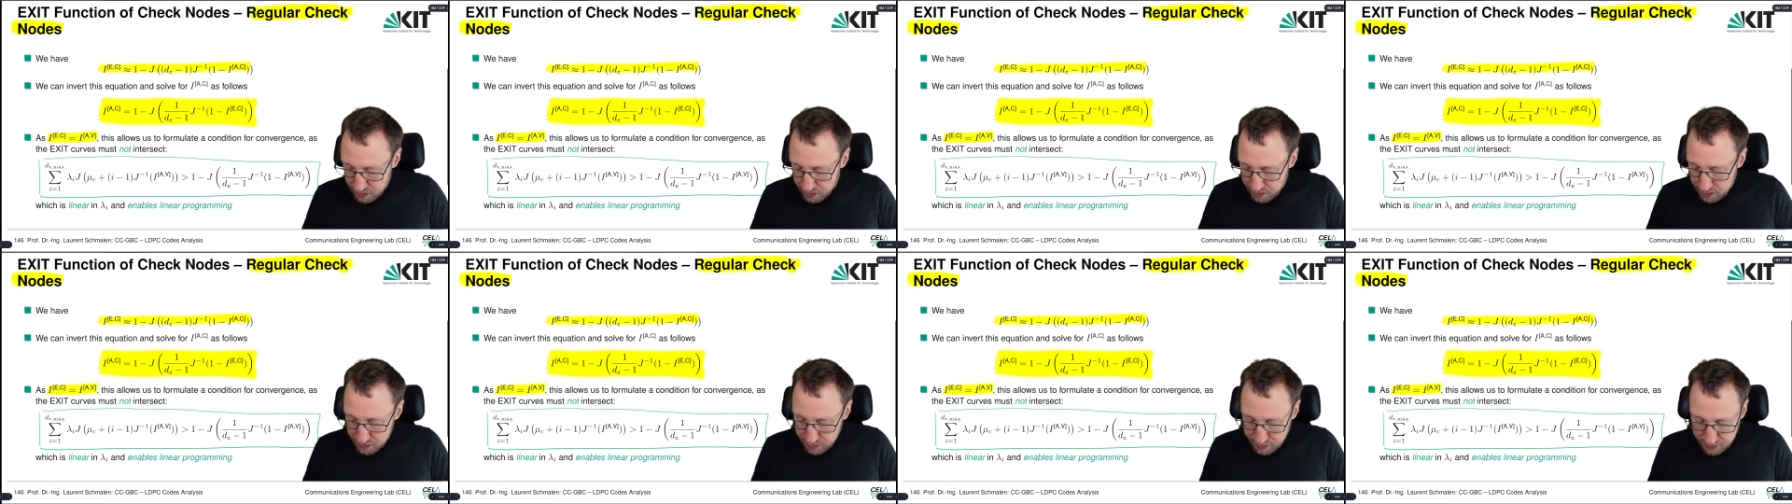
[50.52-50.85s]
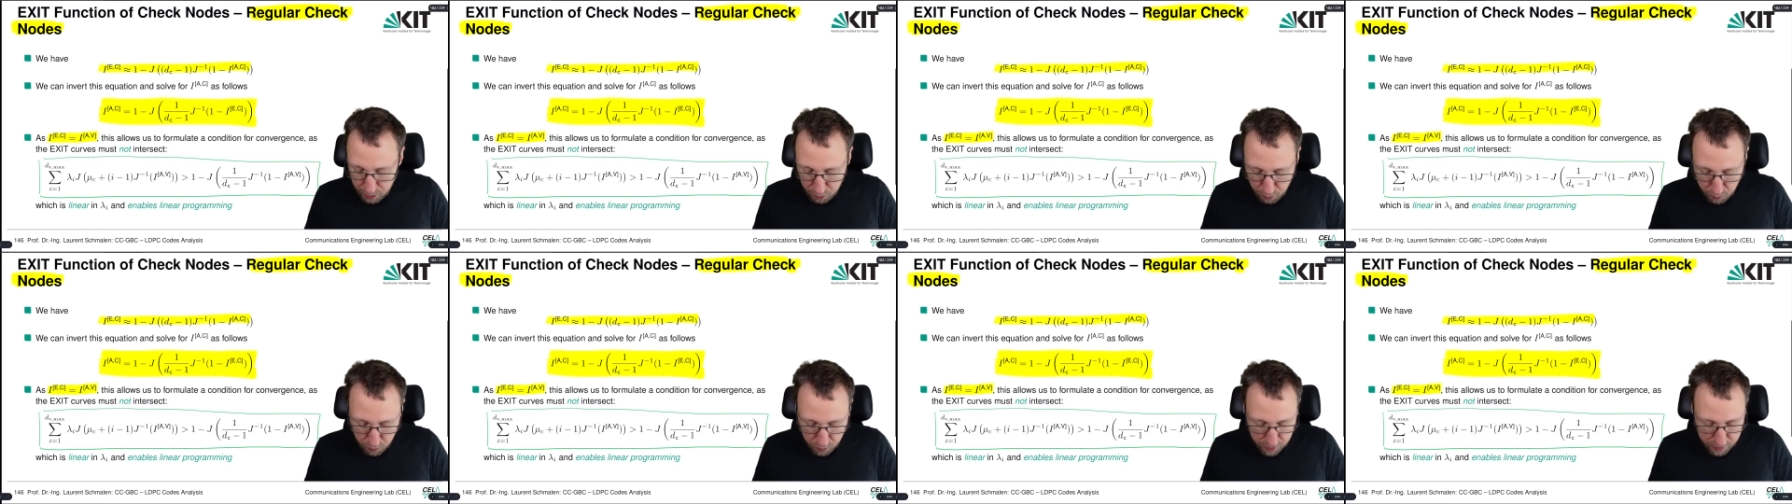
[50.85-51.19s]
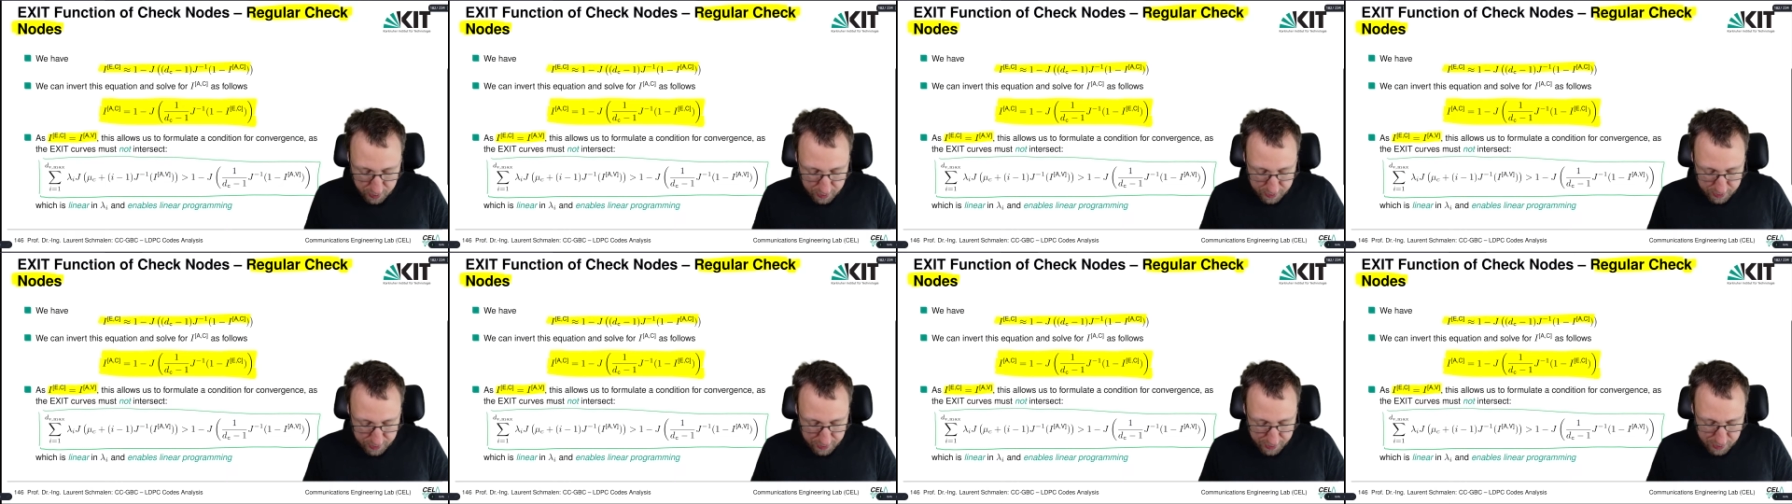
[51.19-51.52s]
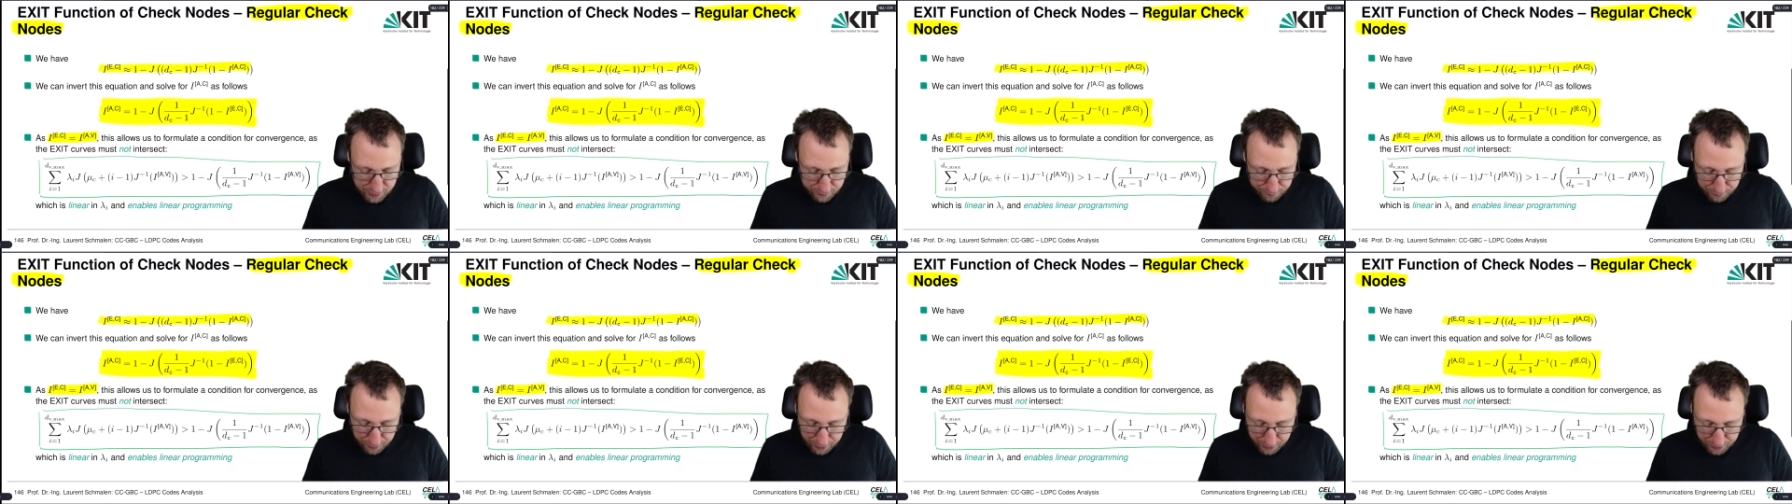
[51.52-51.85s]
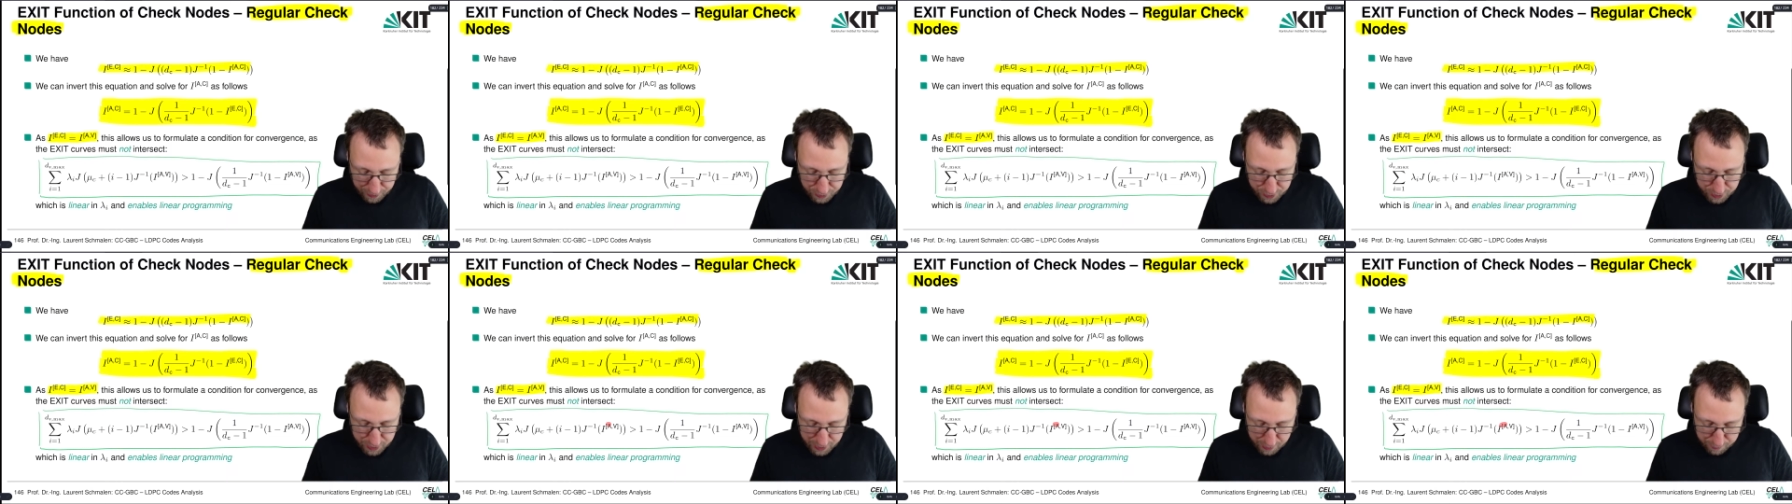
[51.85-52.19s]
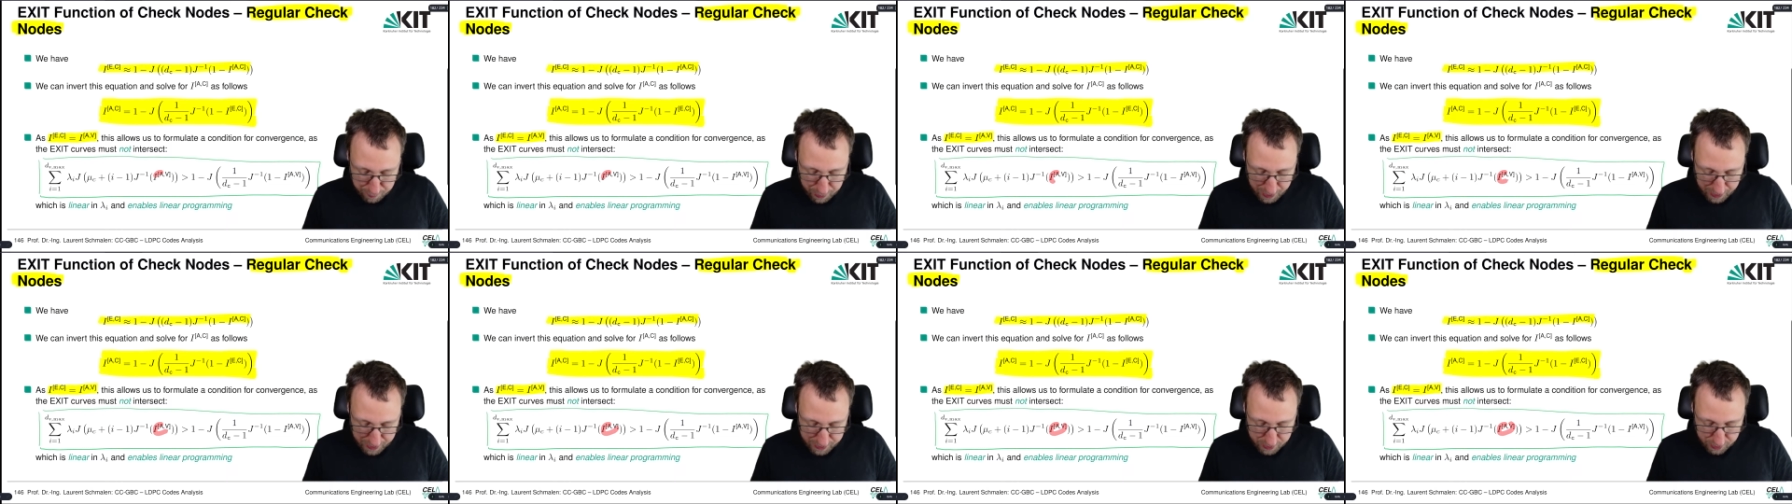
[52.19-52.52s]
So this function
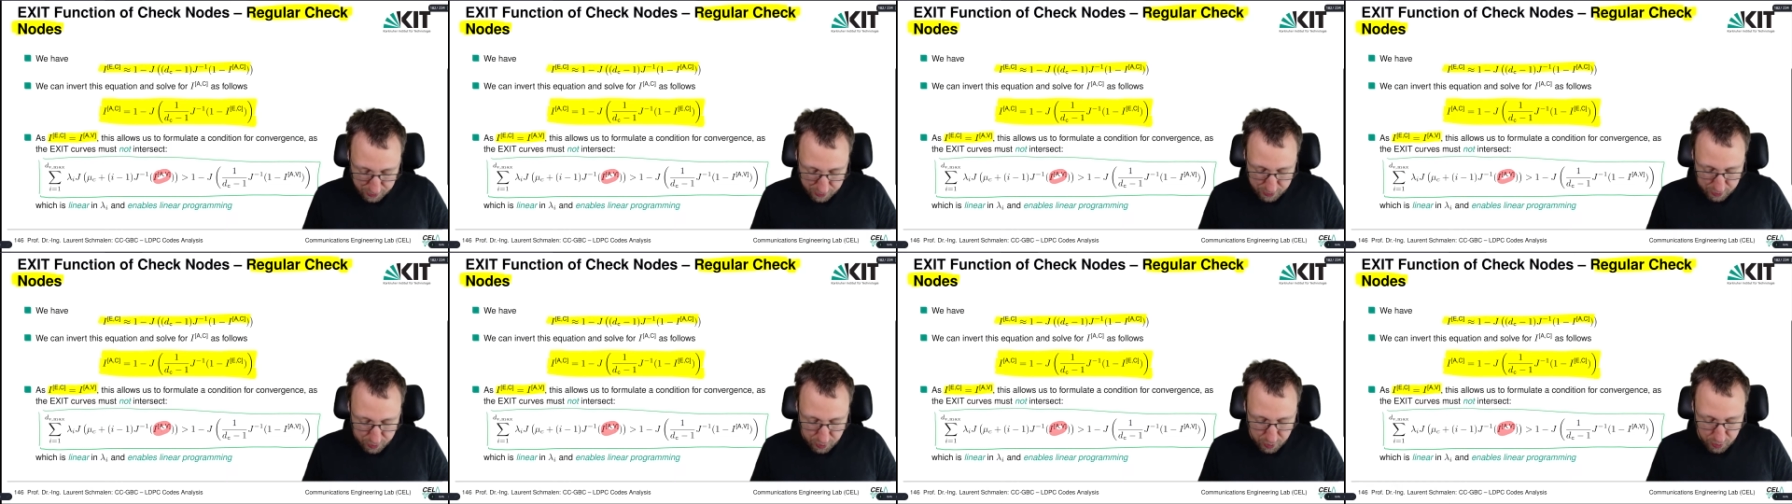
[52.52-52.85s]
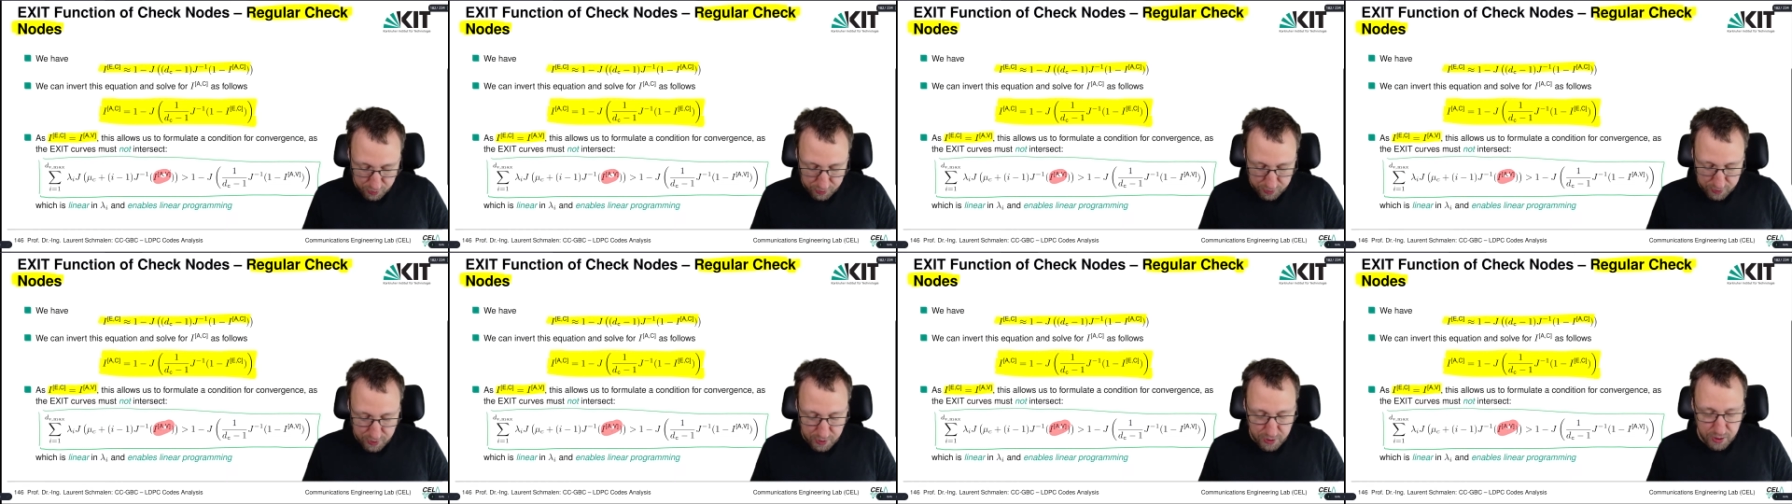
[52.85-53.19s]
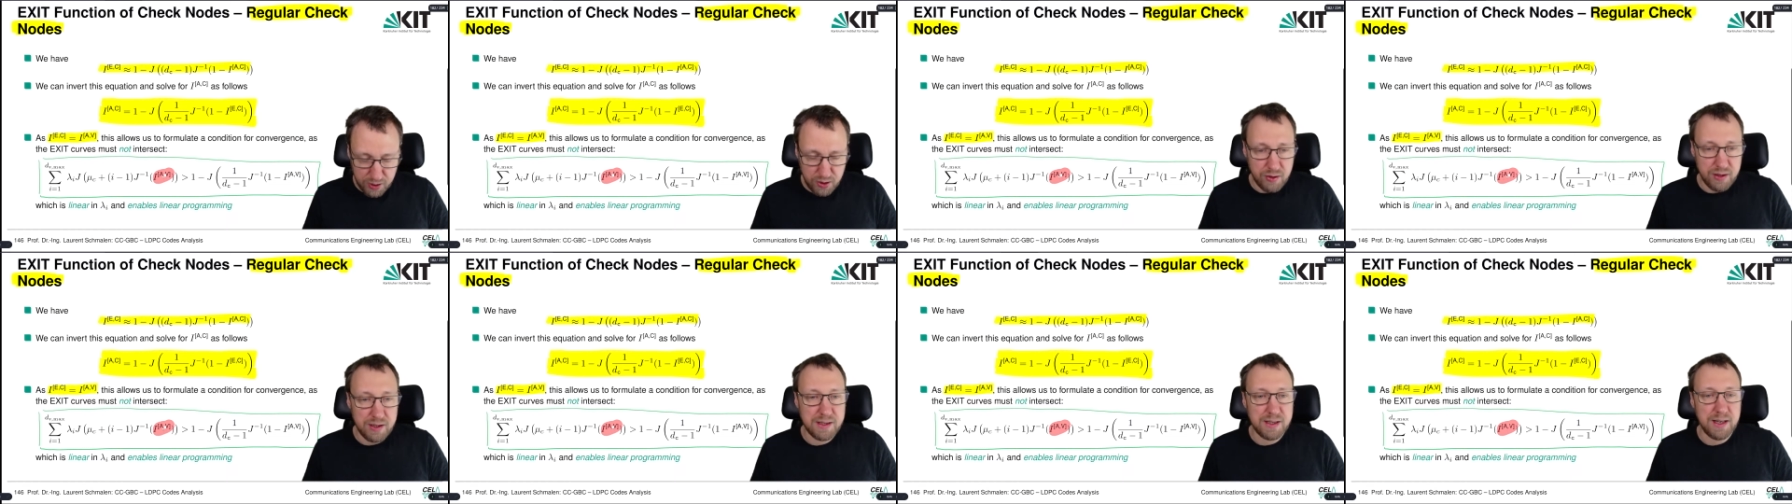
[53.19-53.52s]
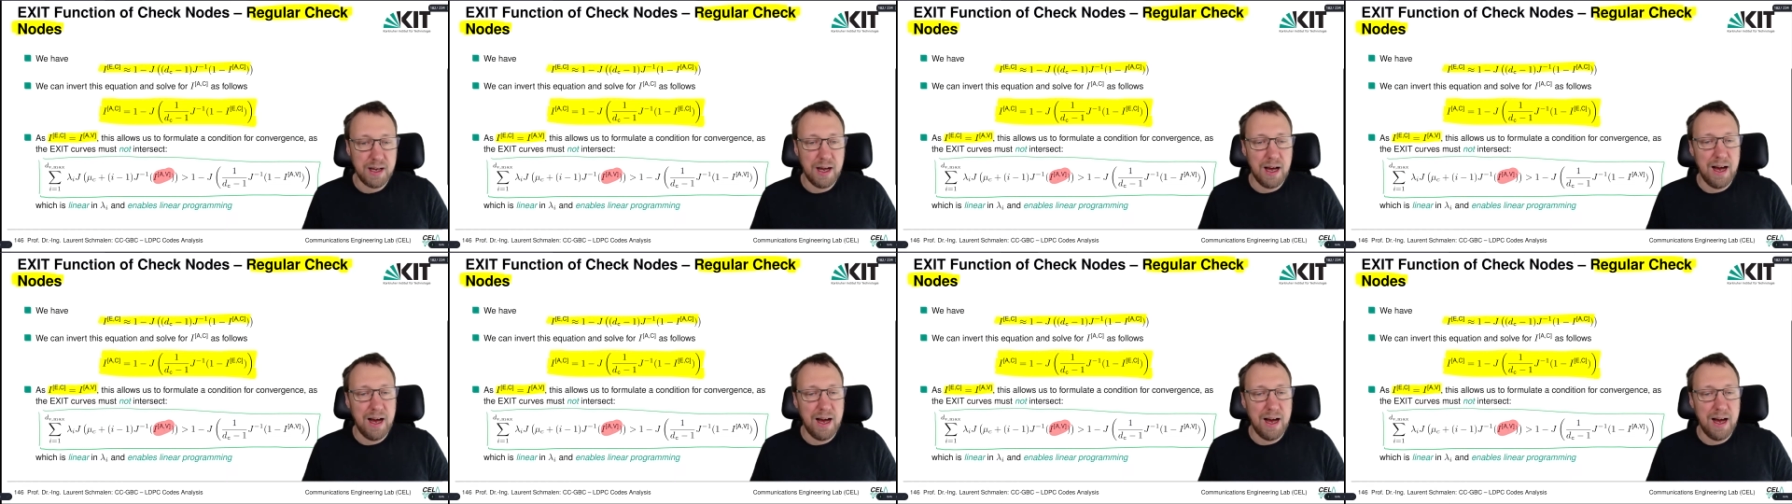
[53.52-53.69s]
depends on the continuous